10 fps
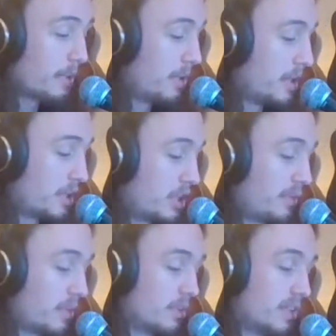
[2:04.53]
But the
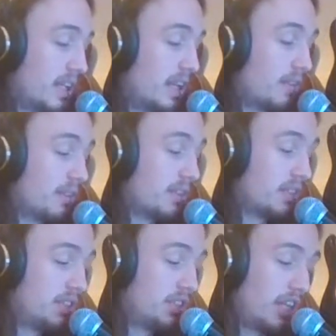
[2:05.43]
difficulty here
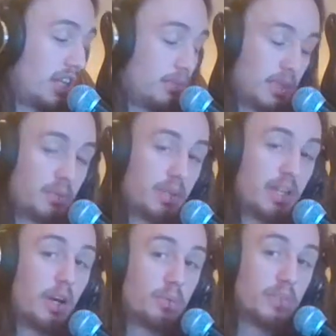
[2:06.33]
is changing between
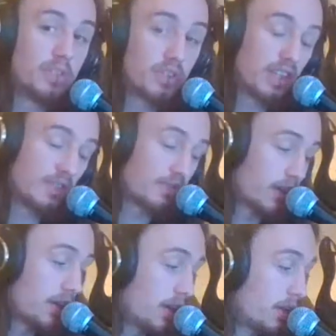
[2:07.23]
open strings and
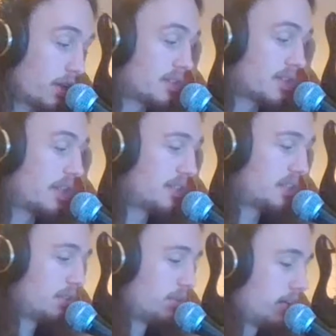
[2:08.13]
fretted notes. So let's
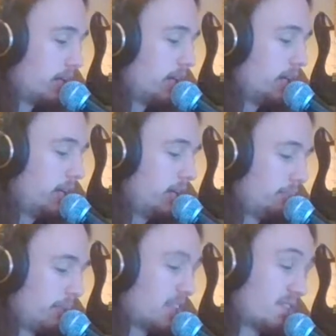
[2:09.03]
do
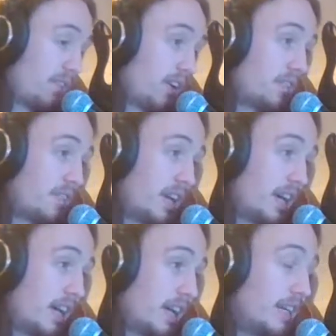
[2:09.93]
bars 5 to
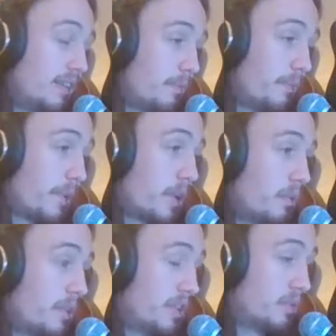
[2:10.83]
8,
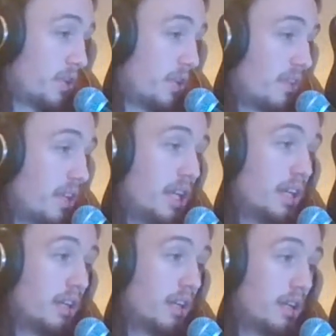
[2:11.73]
which is one of the
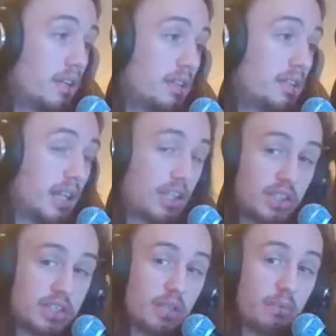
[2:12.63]

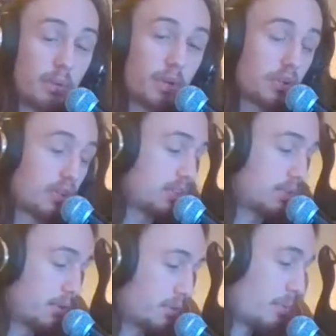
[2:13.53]
sections that we were looking on this
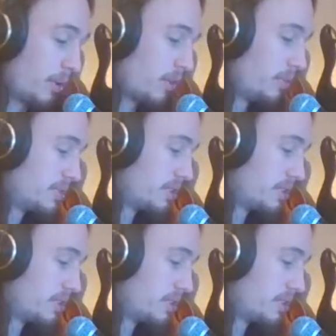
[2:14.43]
week with one of my groups.